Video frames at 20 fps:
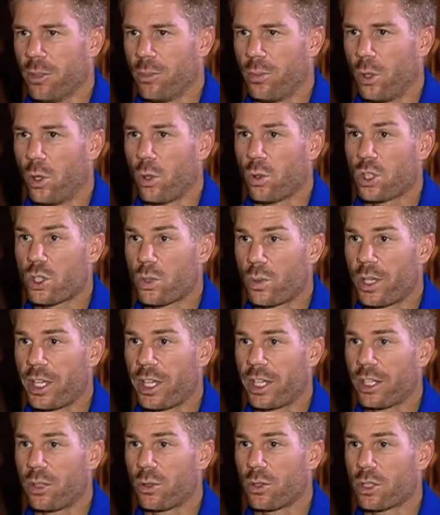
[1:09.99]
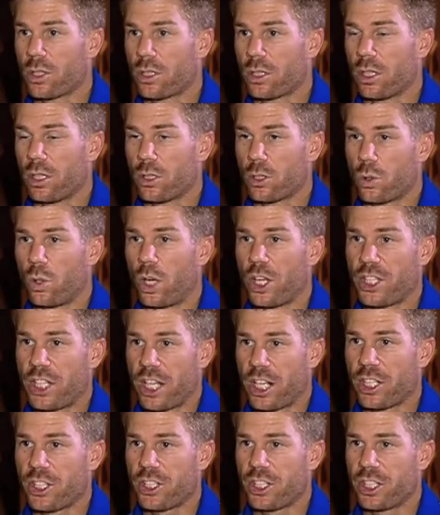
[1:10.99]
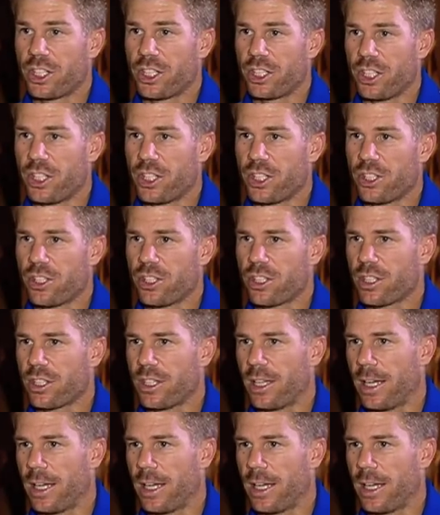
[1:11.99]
Ball was swinging. It was quite challenging conditions.